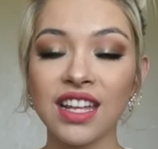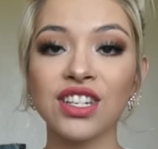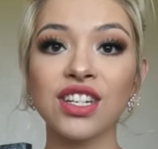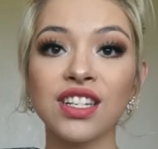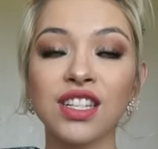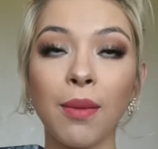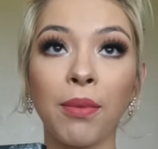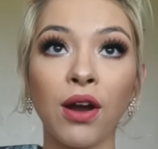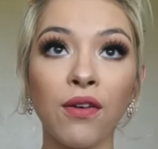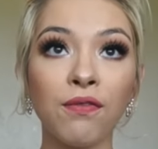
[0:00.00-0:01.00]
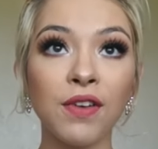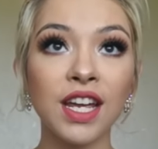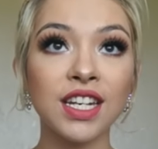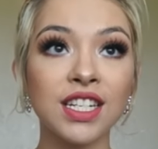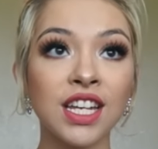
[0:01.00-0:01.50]
It's just the
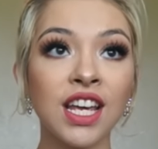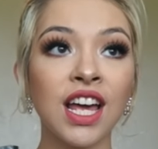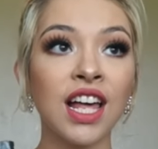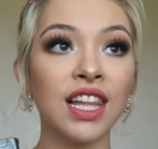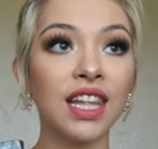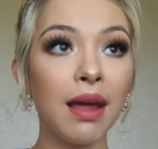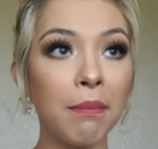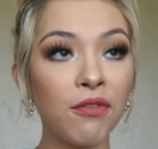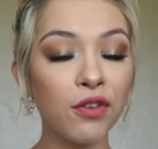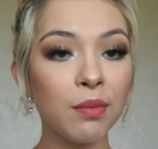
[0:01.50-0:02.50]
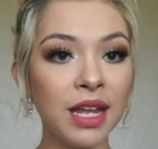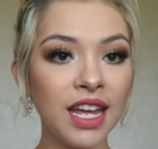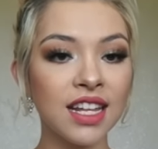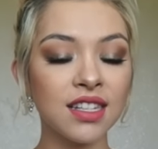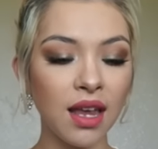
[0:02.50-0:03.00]
perfect lip for
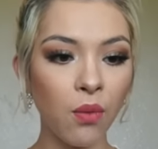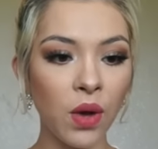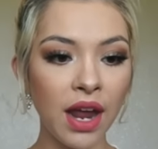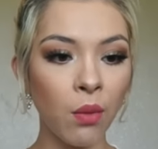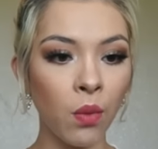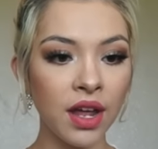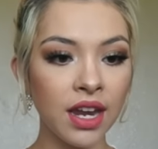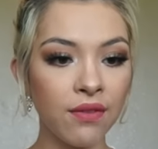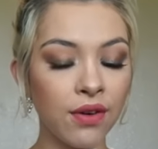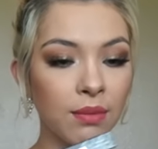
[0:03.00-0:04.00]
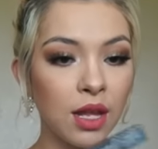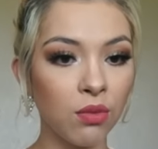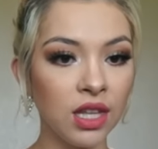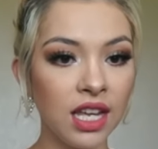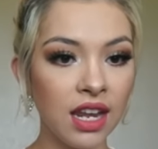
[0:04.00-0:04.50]
me. It's like what I wanted from
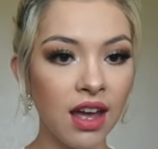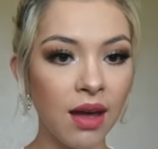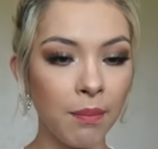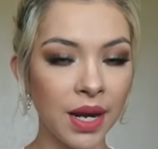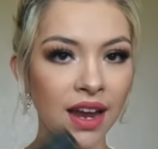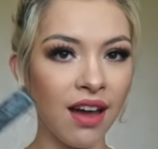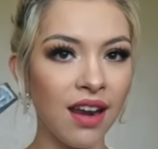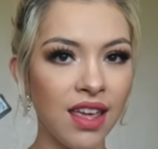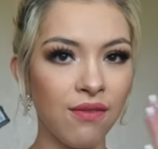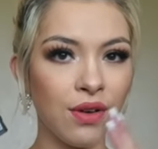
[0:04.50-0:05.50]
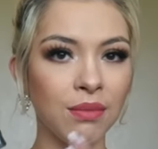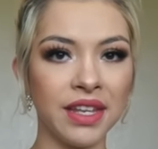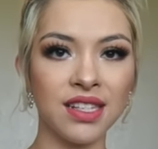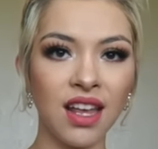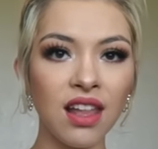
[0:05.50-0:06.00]
Lolita, but I got it from
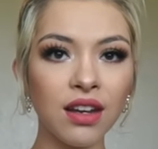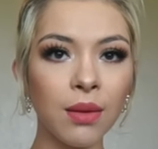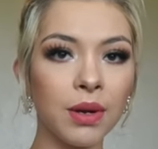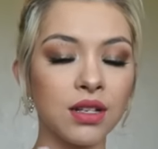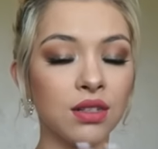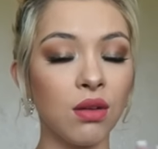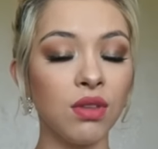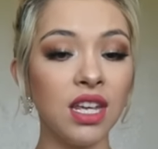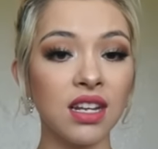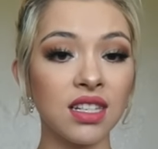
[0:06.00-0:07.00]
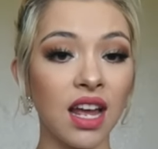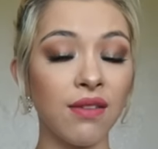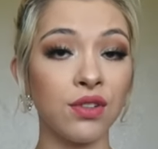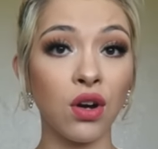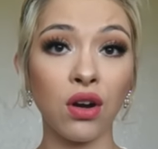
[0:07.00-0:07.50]
this color because Lolita is
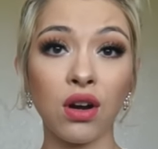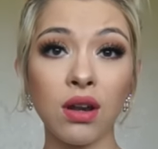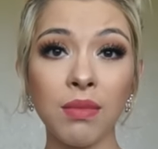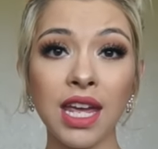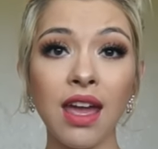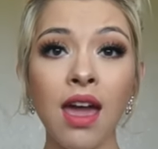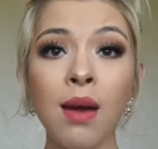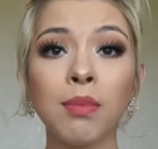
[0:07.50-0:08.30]
kind of dark on me.